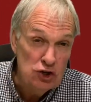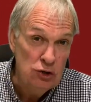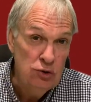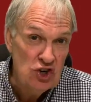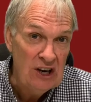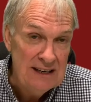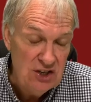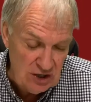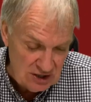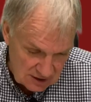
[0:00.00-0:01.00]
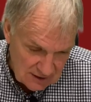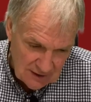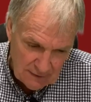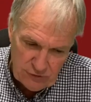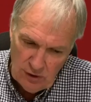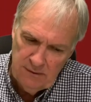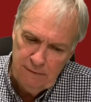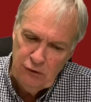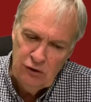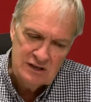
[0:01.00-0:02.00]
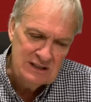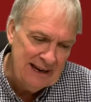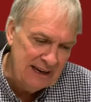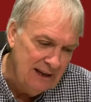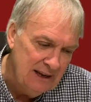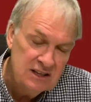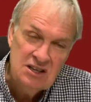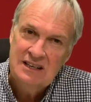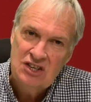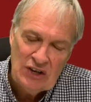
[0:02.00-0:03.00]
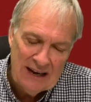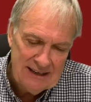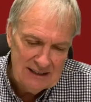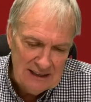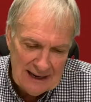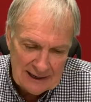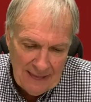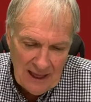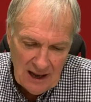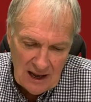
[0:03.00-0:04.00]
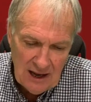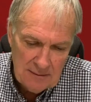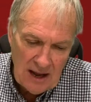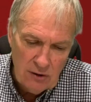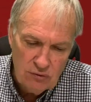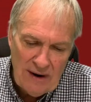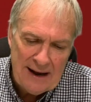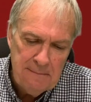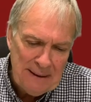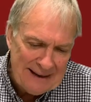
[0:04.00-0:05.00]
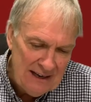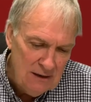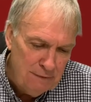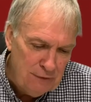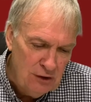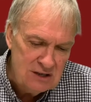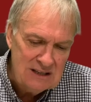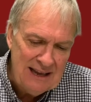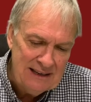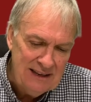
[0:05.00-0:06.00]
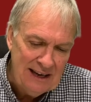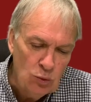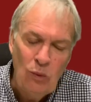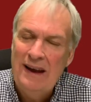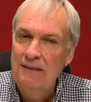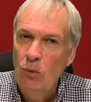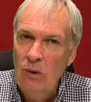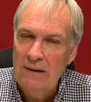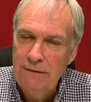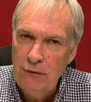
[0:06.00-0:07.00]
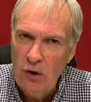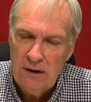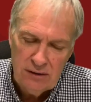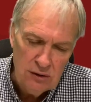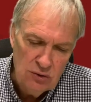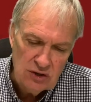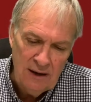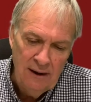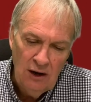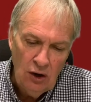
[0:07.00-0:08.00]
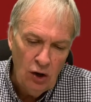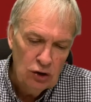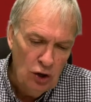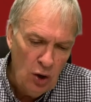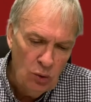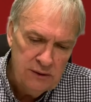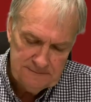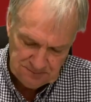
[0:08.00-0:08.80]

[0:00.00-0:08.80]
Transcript: two changes from the first leg to the second leg. Right back in the first leg, they had Juan Foyth, who's on